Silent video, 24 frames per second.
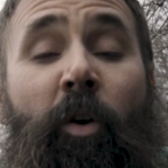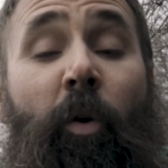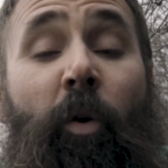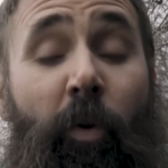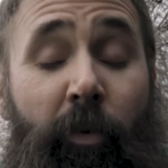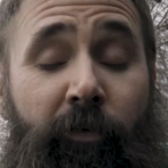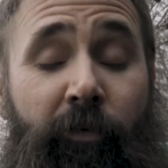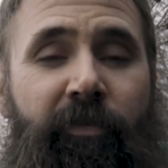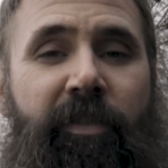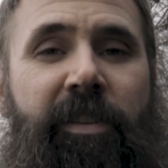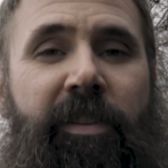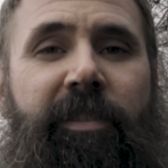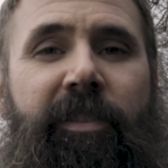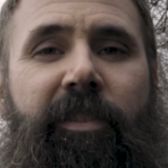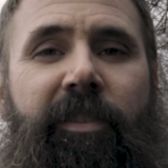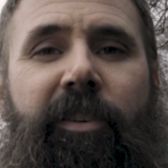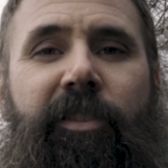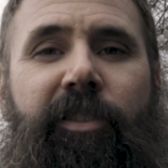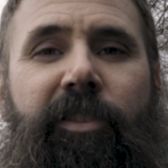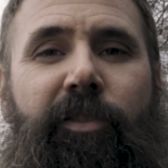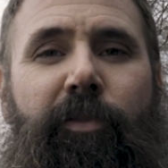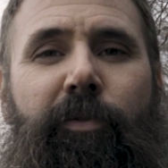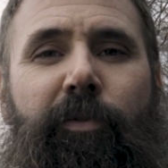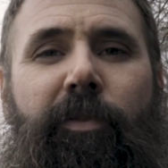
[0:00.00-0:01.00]
Or visit our
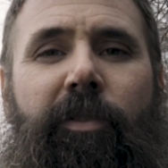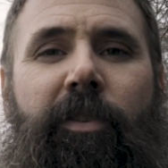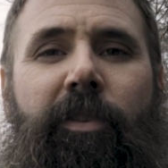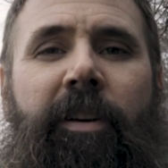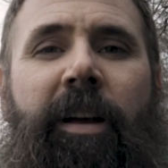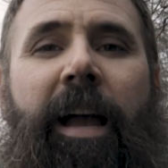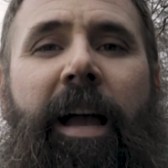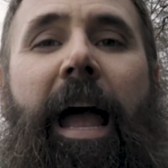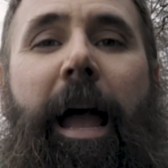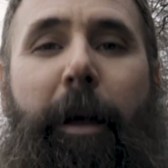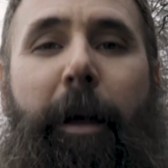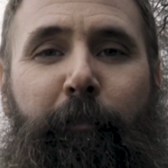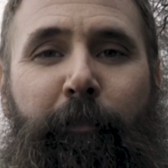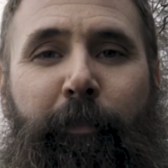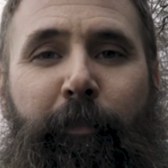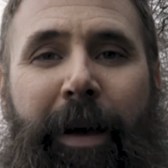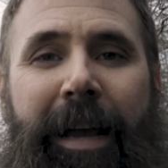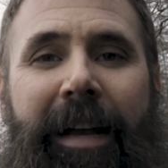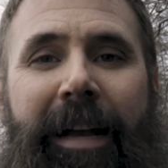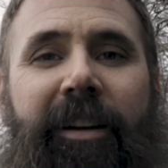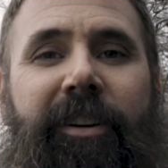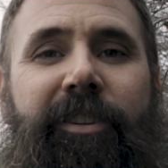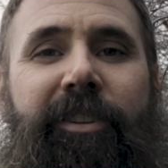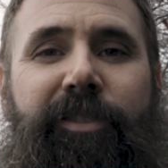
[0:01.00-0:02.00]
store at
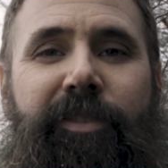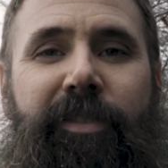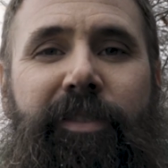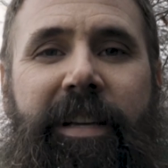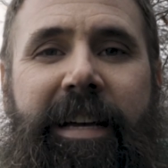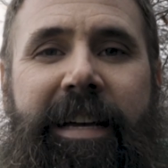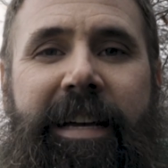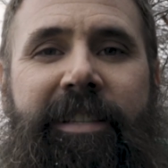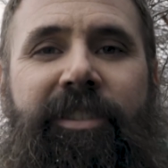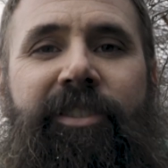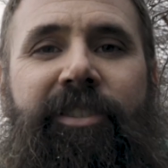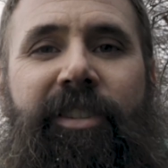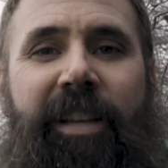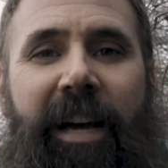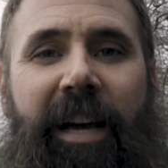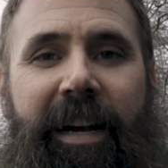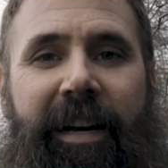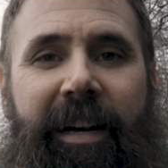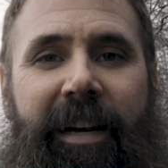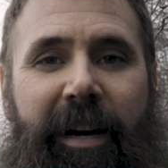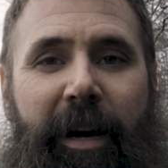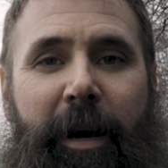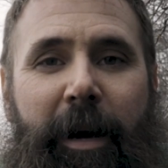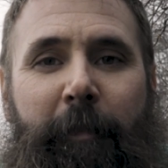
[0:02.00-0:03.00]

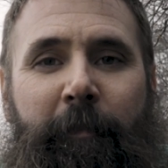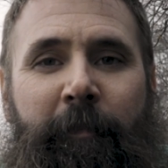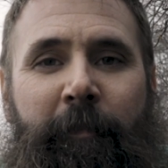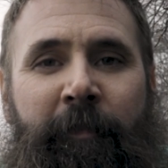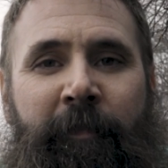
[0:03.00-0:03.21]
backcountryedge.com.